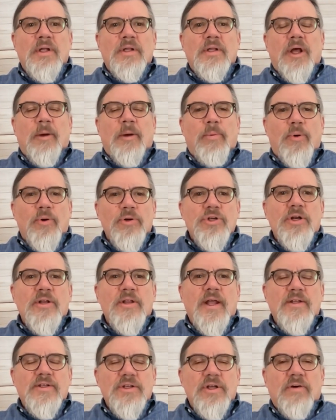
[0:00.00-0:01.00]
Now, a portion of
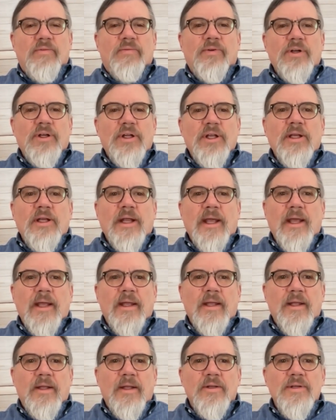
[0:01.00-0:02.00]
that cell-free
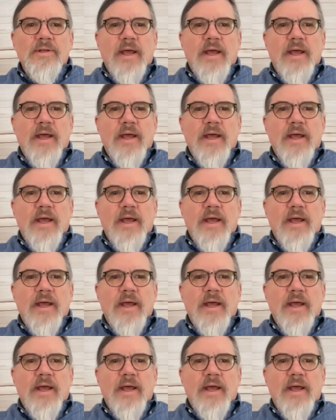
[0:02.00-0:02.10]
DNA is